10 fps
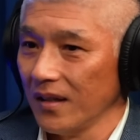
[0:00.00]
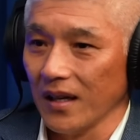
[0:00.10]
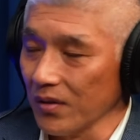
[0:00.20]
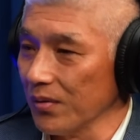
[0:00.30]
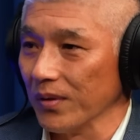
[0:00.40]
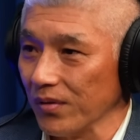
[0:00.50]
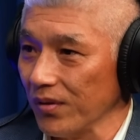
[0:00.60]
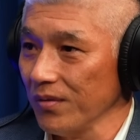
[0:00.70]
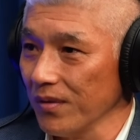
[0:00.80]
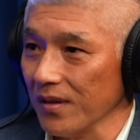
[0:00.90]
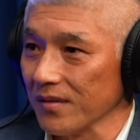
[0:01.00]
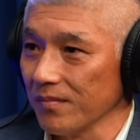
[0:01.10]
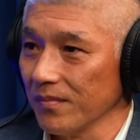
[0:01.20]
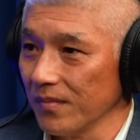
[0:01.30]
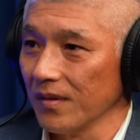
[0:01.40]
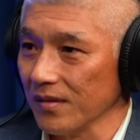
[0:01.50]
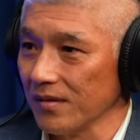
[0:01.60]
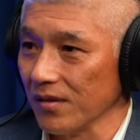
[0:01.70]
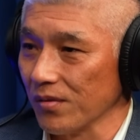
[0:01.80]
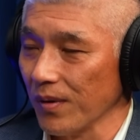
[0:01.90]
I don't know what to do with this
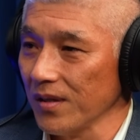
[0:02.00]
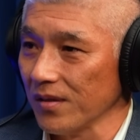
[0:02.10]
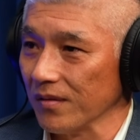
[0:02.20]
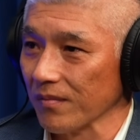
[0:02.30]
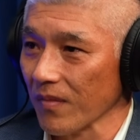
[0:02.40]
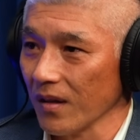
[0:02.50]
situation.